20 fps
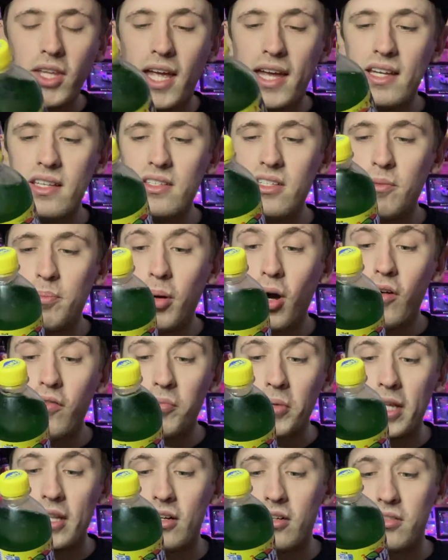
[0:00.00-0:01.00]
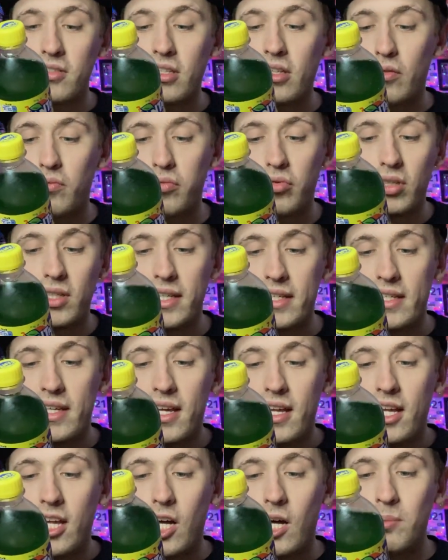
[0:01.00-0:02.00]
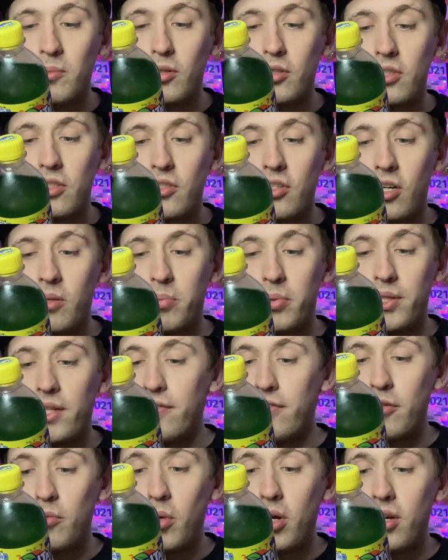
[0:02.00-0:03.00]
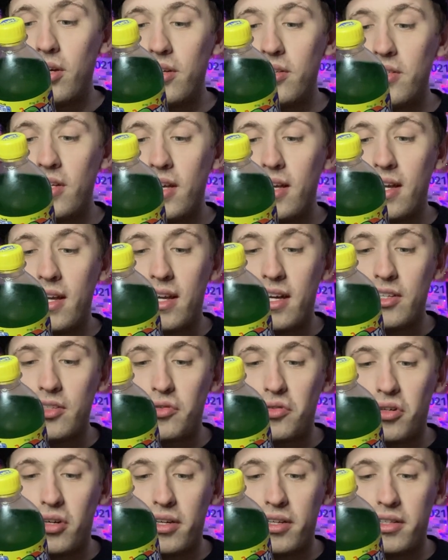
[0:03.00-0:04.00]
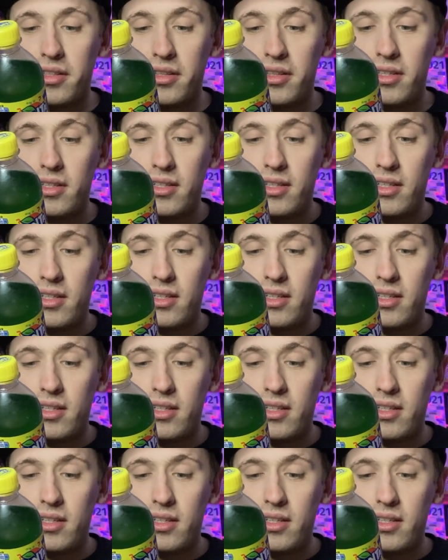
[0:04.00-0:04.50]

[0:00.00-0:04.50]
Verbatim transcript: And apart from that, like I said, I've really, I'm not going to type in every word and try and